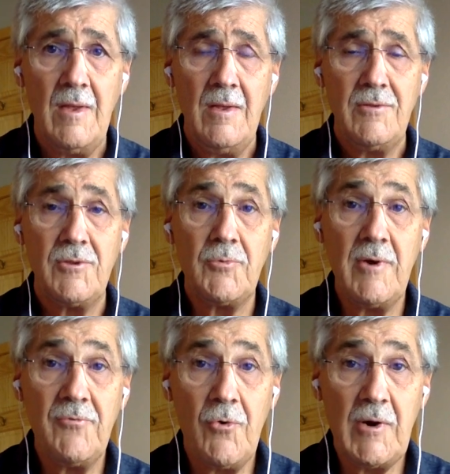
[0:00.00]
The 3 or
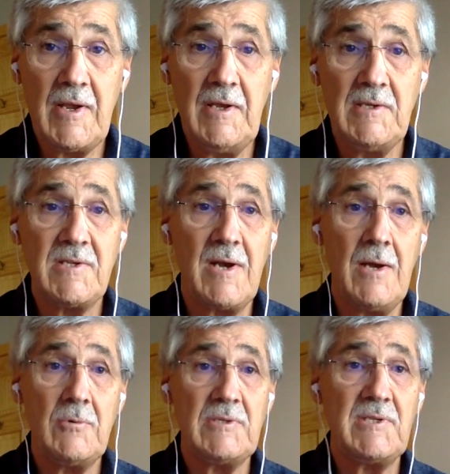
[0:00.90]
4 keys that I
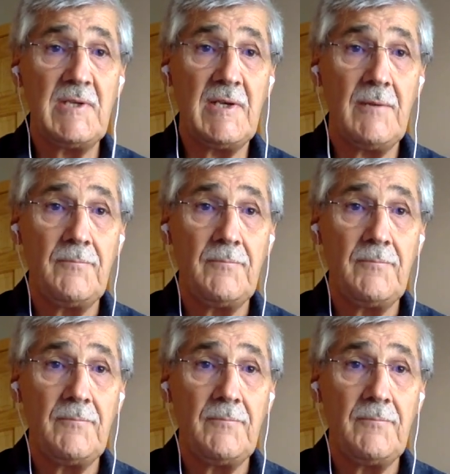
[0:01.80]
would see.